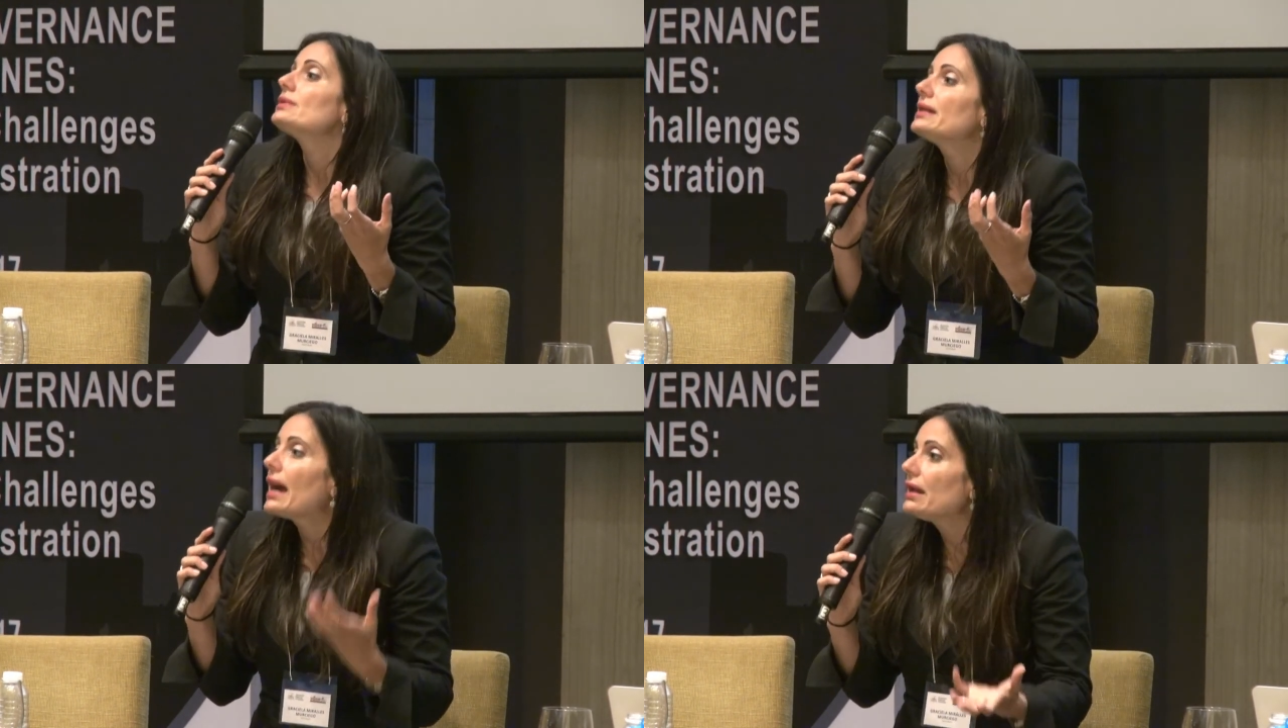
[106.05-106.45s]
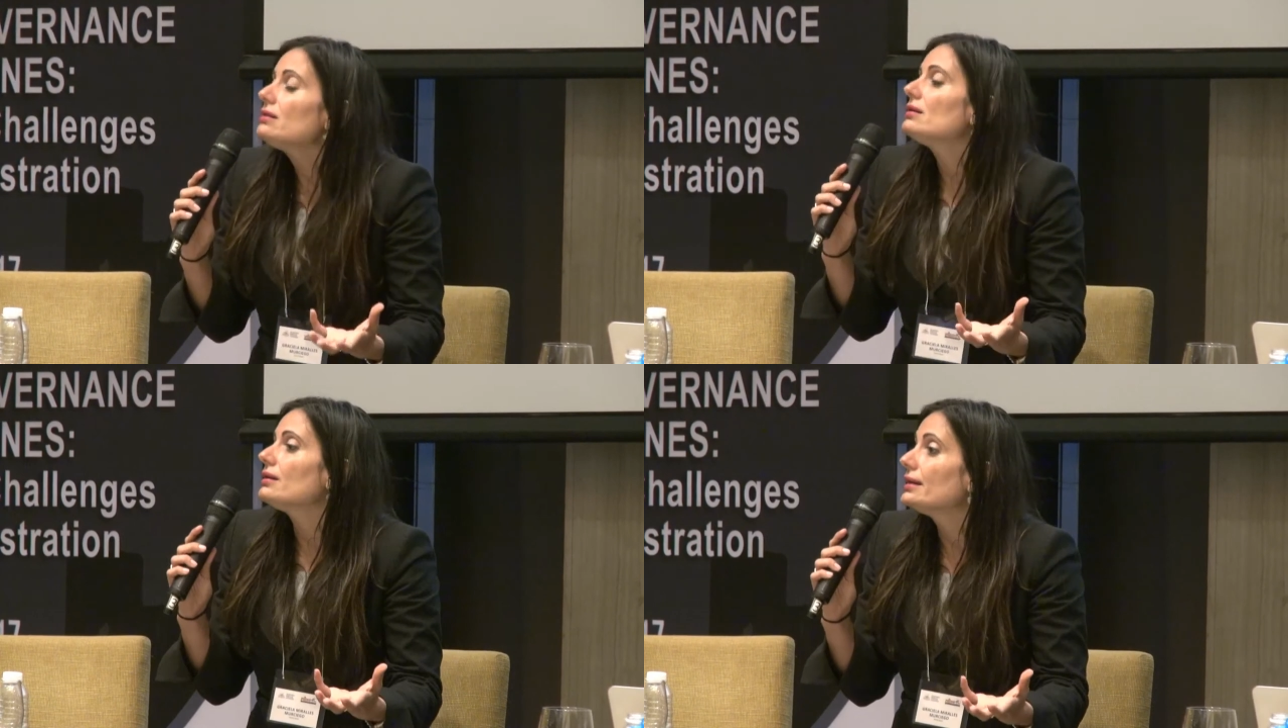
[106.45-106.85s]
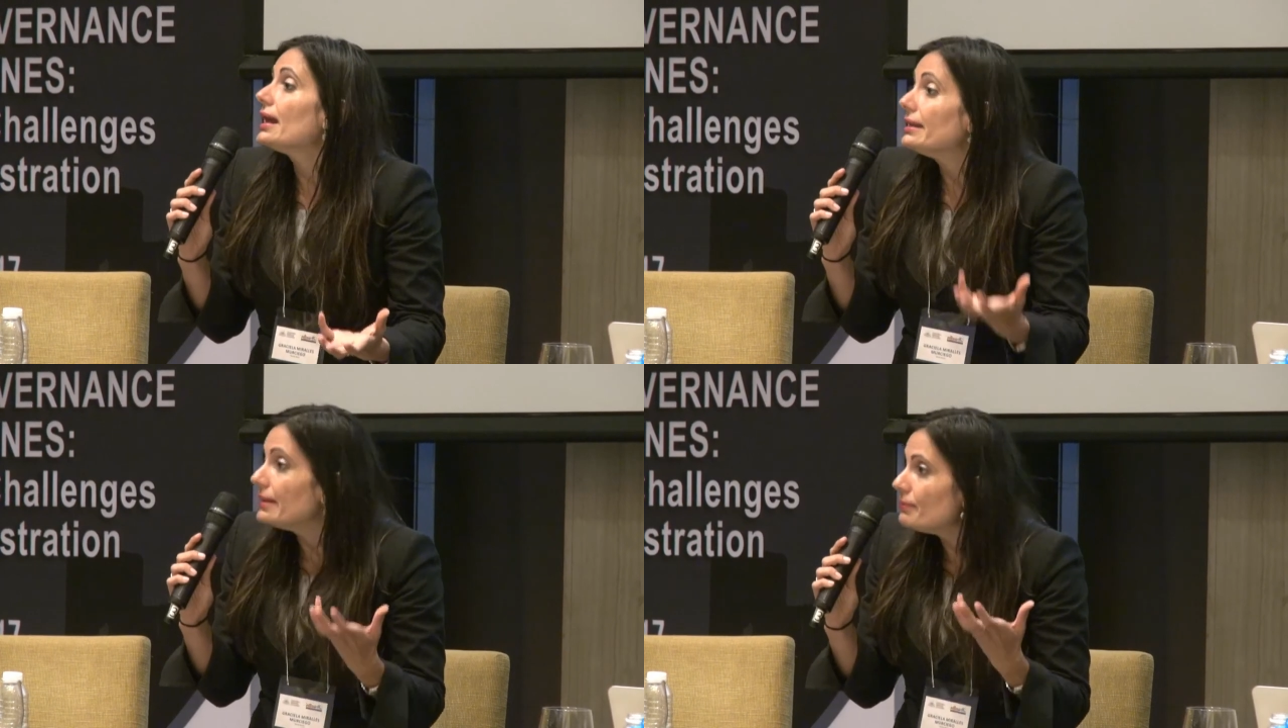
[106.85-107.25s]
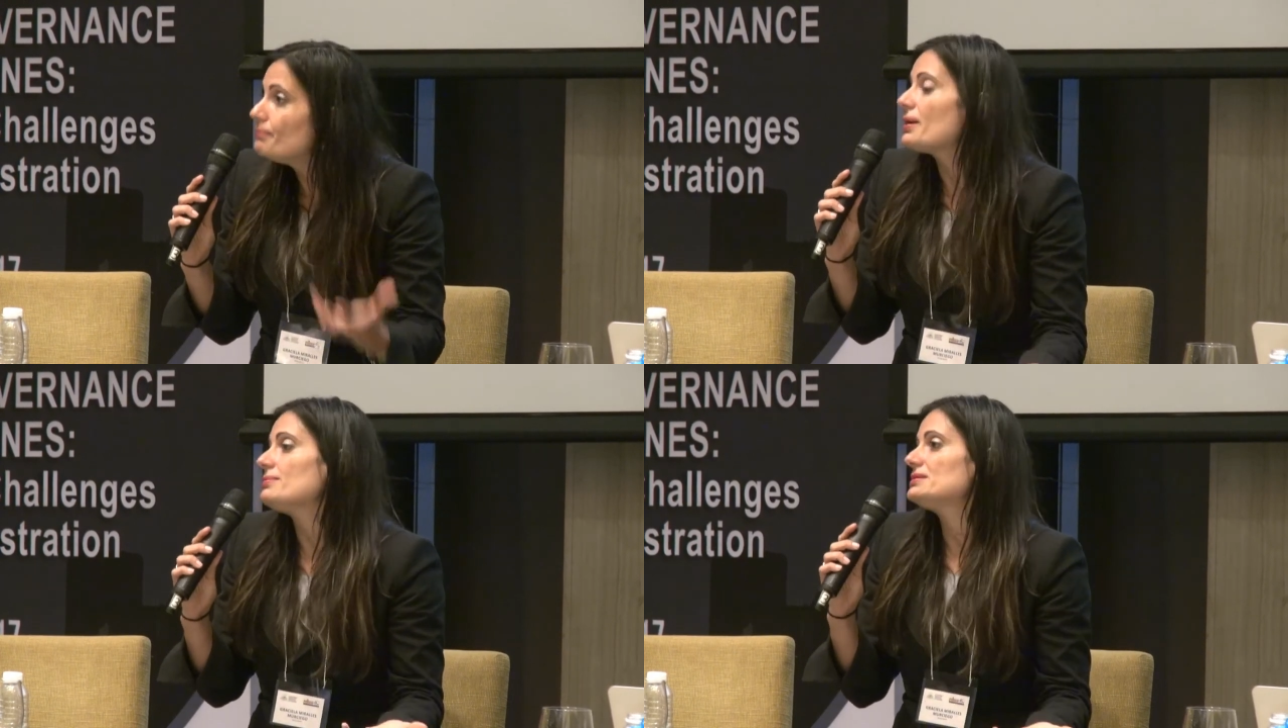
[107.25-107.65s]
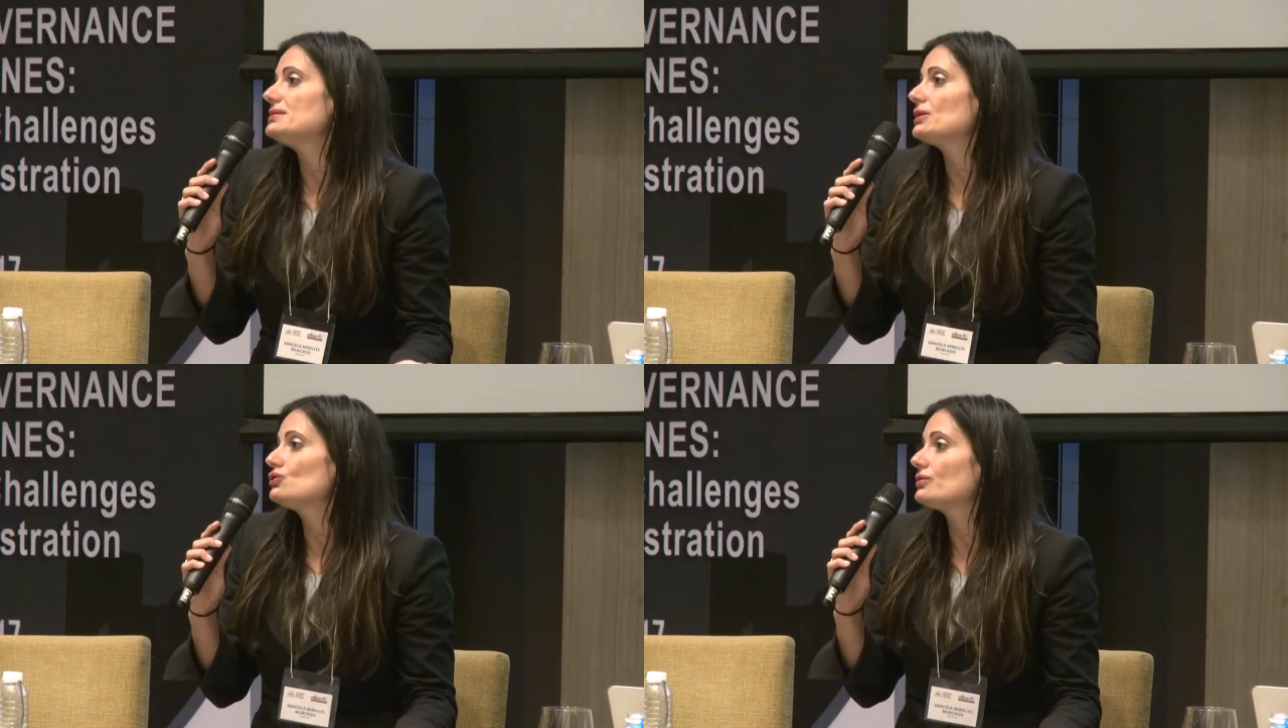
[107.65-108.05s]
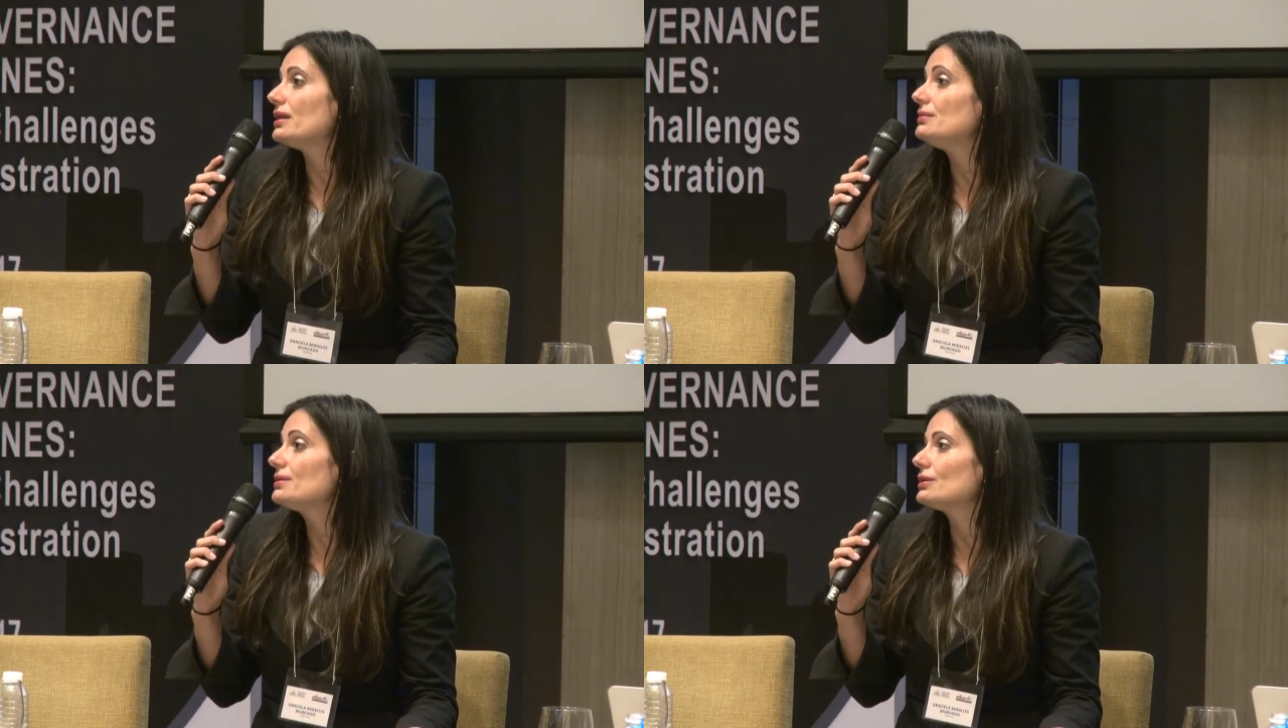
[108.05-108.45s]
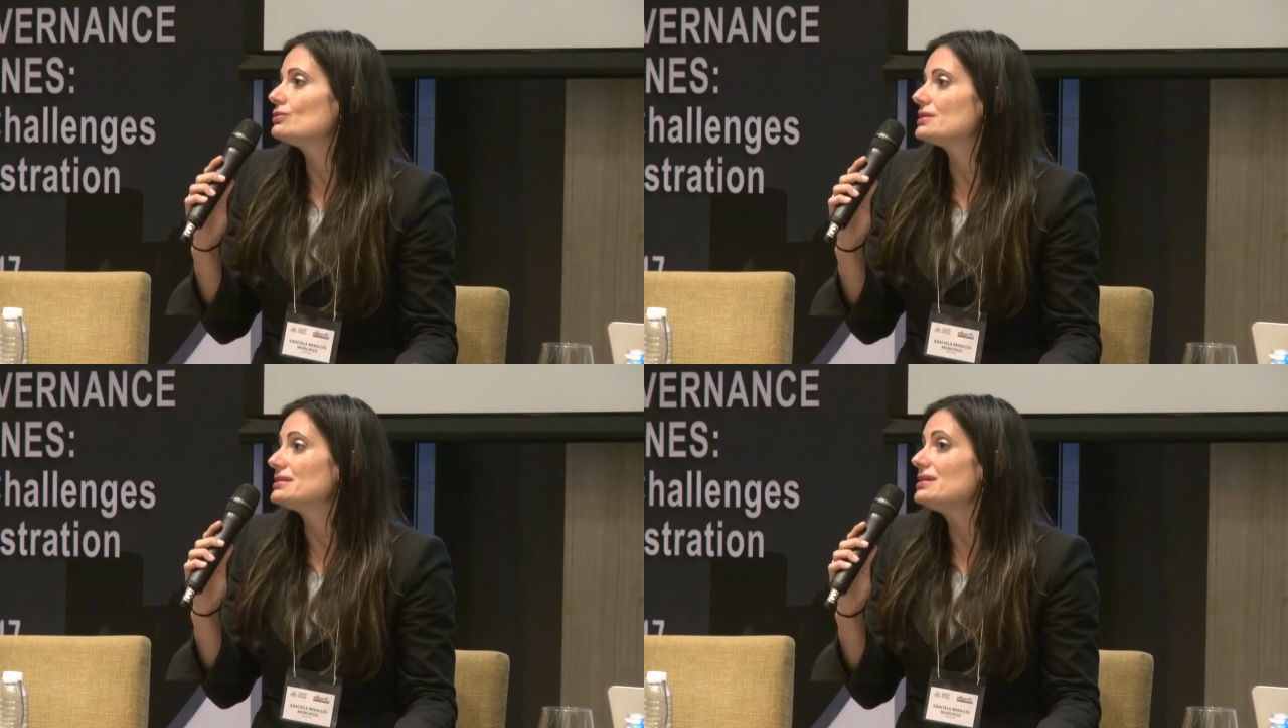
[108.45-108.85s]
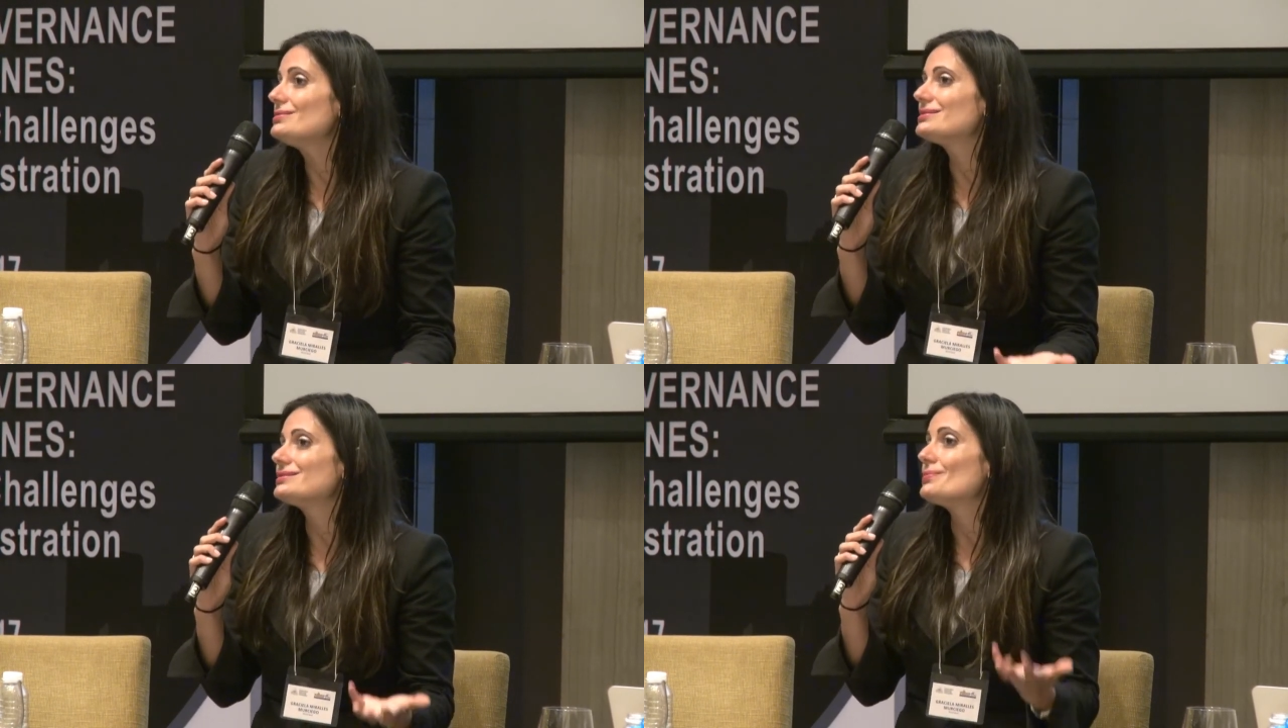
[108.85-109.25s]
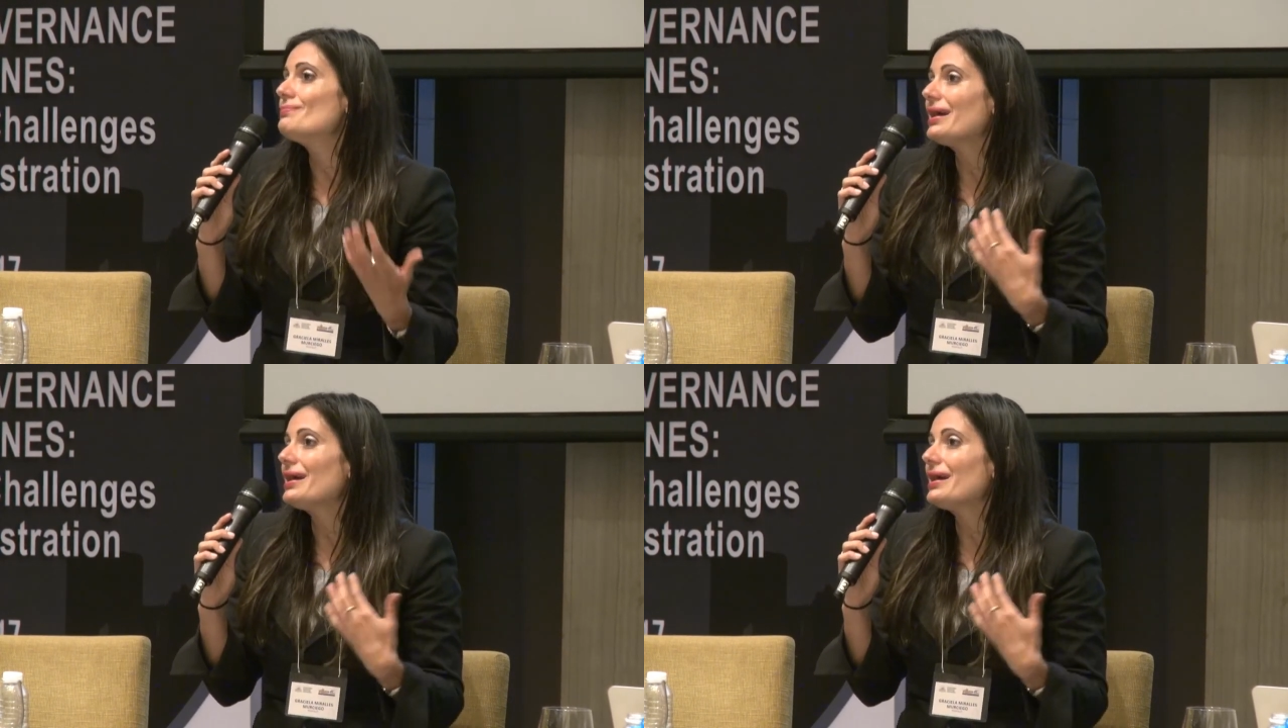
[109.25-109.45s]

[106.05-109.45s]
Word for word: can the private sector deliver the goods and services?